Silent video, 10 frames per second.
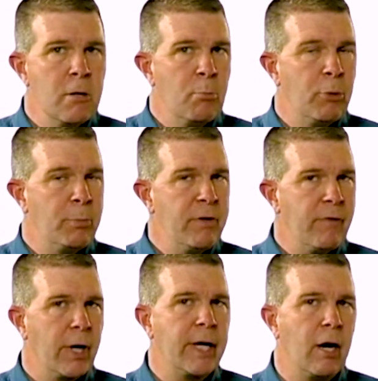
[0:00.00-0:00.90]
But be
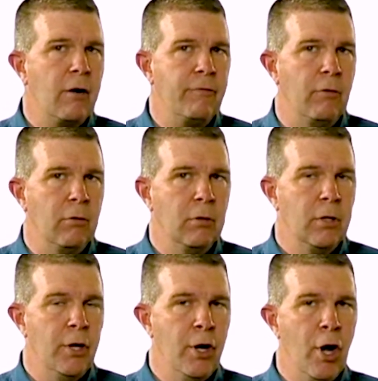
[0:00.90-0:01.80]
very careful.
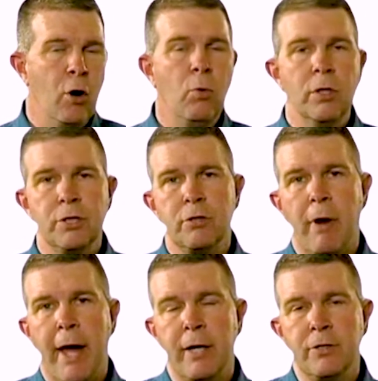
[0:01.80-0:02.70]
Know which
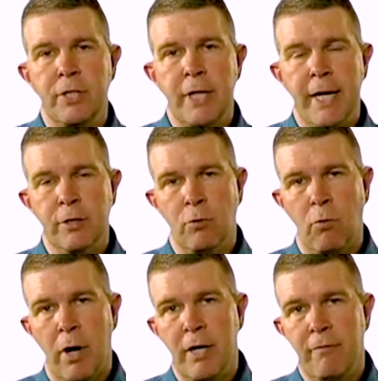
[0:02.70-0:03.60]
strategy is
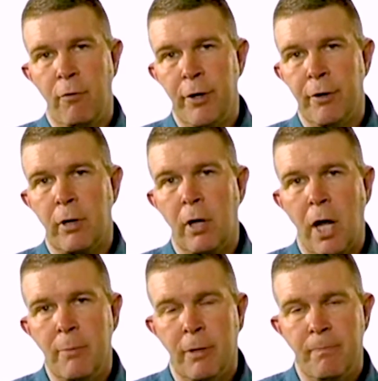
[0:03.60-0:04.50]
right for your
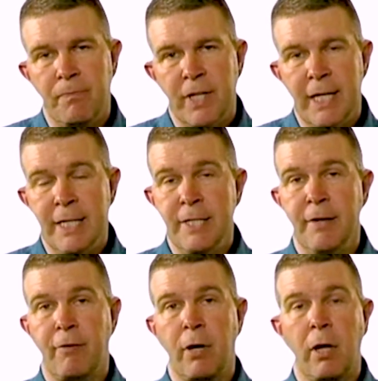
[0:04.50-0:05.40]
climate. In
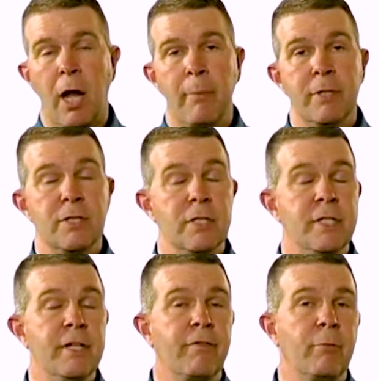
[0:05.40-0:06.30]
different climates,
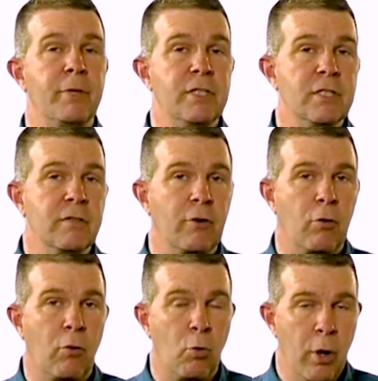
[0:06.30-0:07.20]
different pieces of
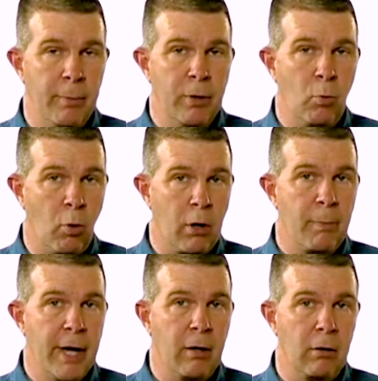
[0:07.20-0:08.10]
equipment work
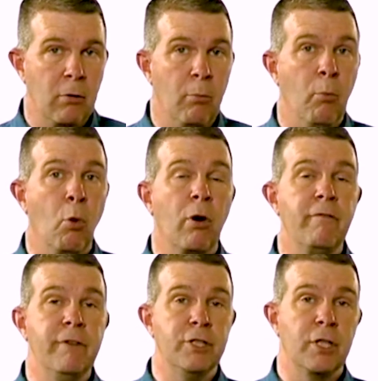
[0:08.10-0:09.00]
better, more
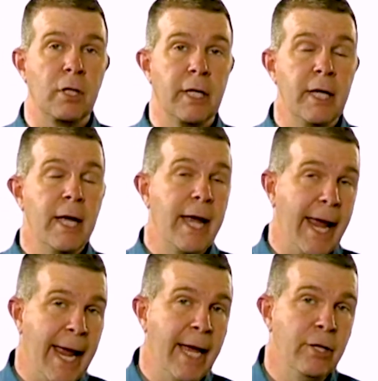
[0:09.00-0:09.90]
efficiently,
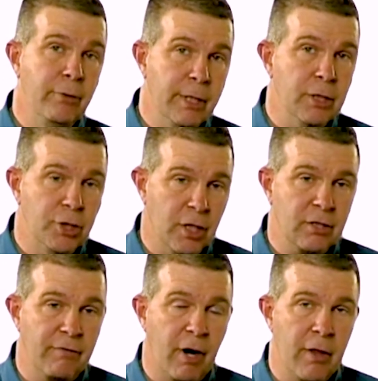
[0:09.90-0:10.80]
and you can
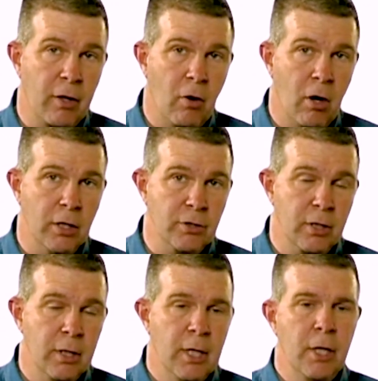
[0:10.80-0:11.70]
justify the cost.
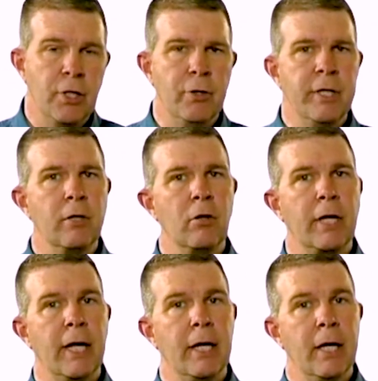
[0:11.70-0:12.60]
You need to look
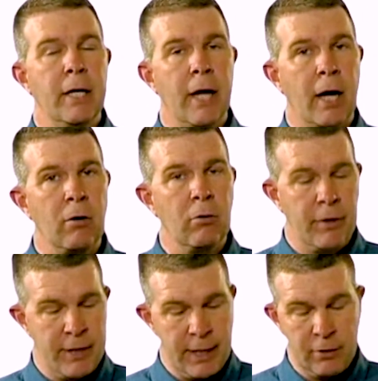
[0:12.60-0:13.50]
at not only
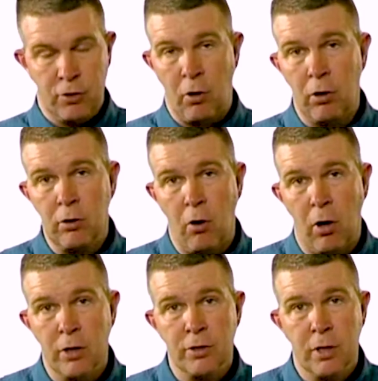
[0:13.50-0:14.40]
the installed
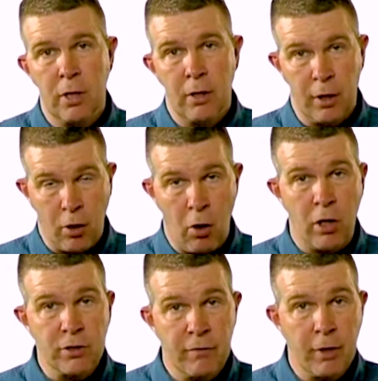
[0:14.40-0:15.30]
cost, the
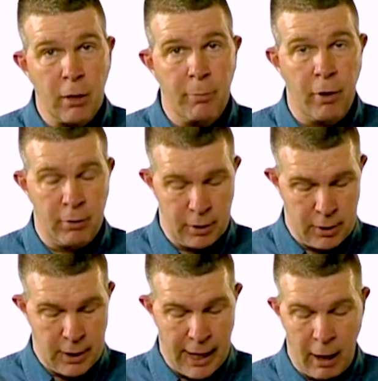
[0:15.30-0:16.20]
cost of the component,
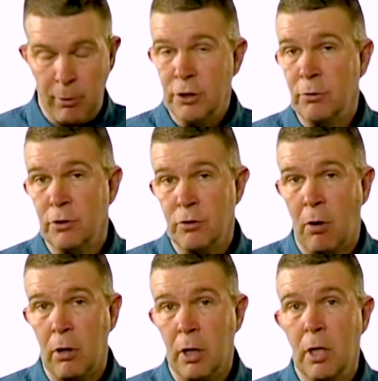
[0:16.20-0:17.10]
how much to
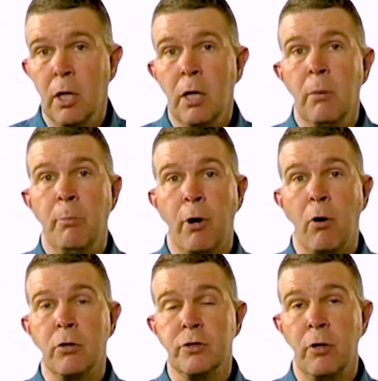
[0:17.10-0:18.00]
install it, but
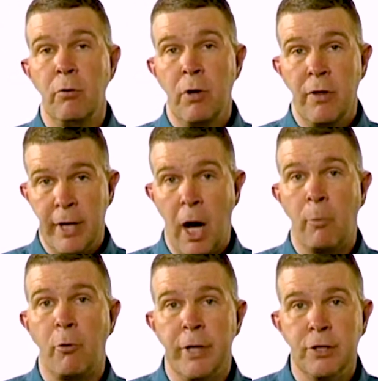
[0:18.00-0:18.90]
also the
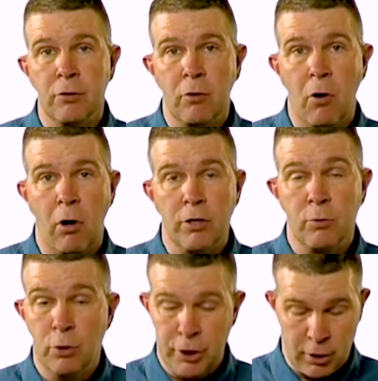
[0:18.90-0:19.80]
operational costs,
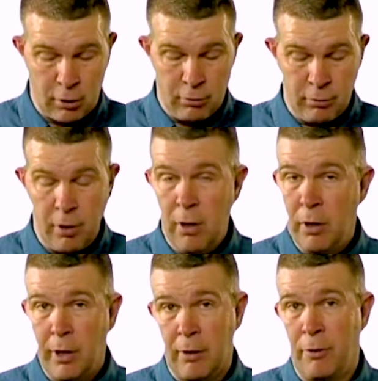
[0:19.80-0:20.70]
which include
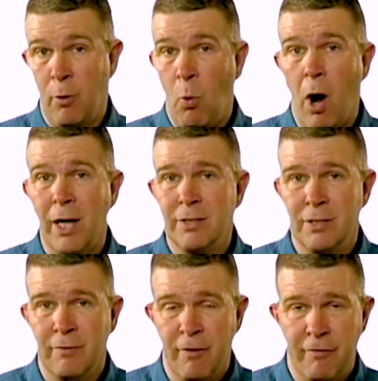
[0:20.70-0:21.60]
not only the watts
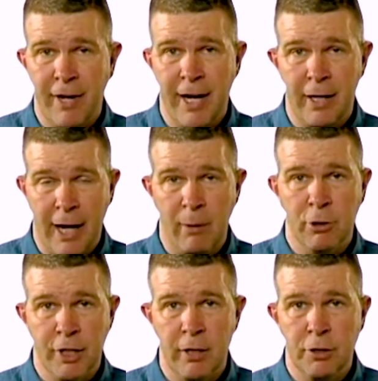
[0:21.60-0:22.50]
of the fan and how
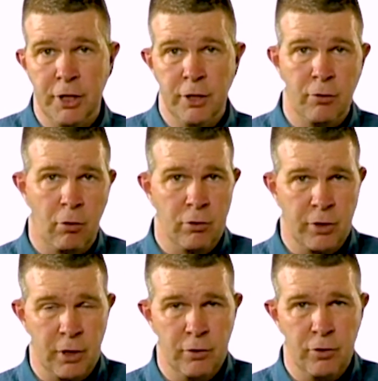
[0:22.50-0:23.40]
much energy it draws and
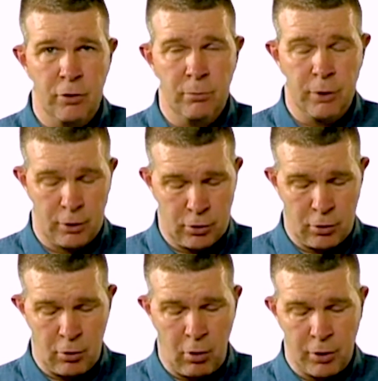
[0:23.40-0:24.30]
consumes to
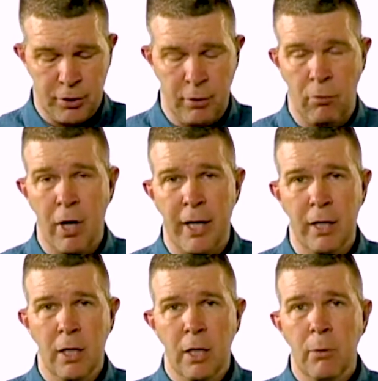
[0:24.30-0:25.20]
cost you to run it,
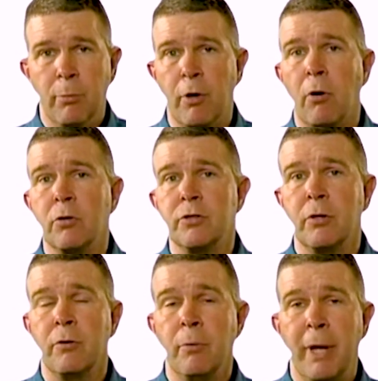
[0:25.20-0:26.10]
but
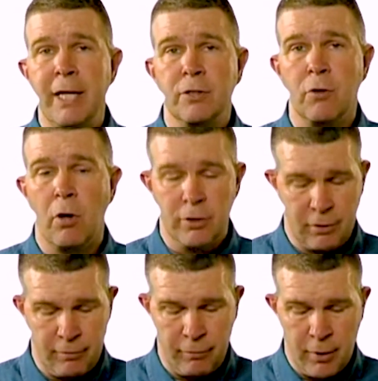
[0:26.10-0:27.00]
also the maintenance cost
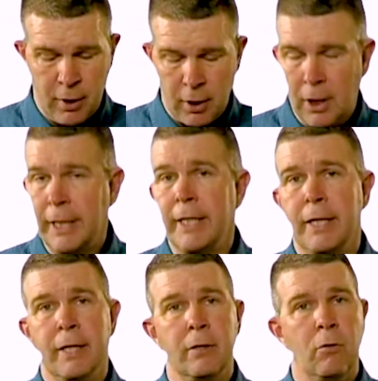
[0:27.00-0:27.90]
of cleaning
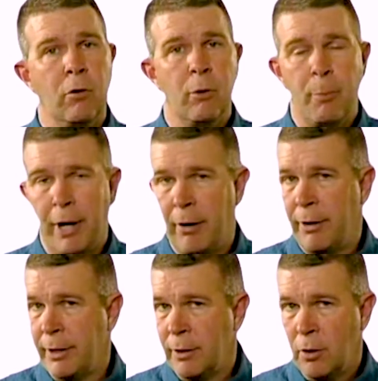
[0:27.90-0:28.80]
it or
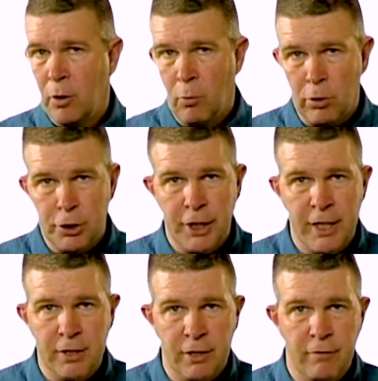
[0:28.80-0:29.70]
repairing it or
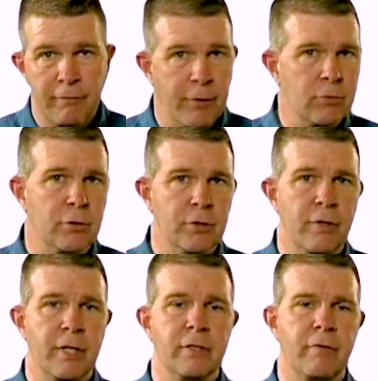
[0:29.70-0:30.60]
changing filters and
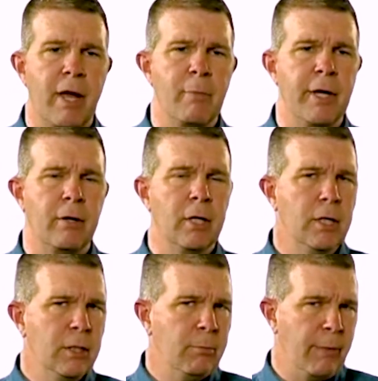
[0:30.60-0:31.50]
things of that
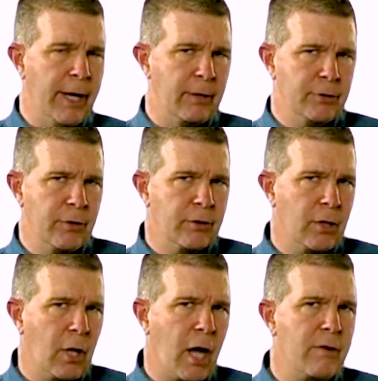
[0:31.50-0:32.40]
matter. So there's a
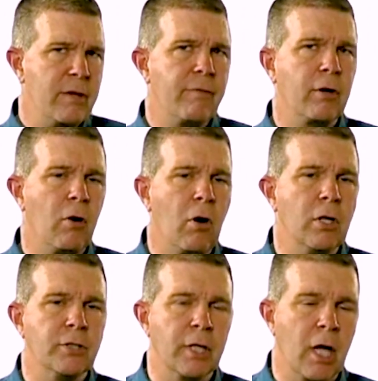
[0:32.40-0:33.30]
lot of different
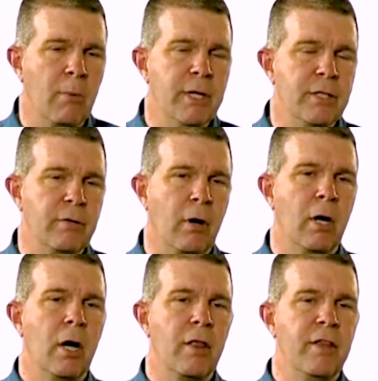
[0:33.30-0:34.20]
costs that come into
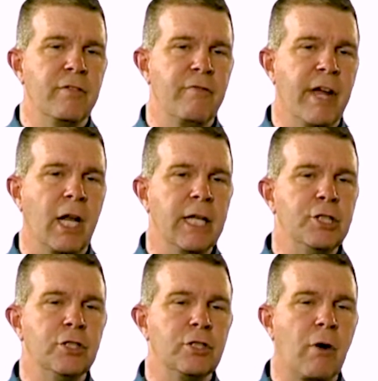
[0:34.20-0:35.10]
this
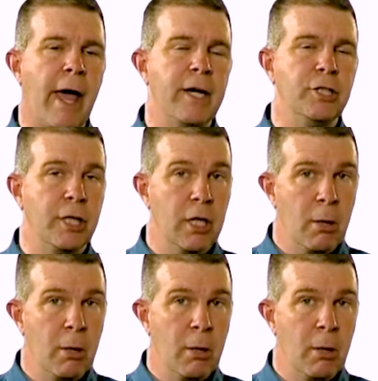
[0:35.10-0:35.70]
ventilation strategy.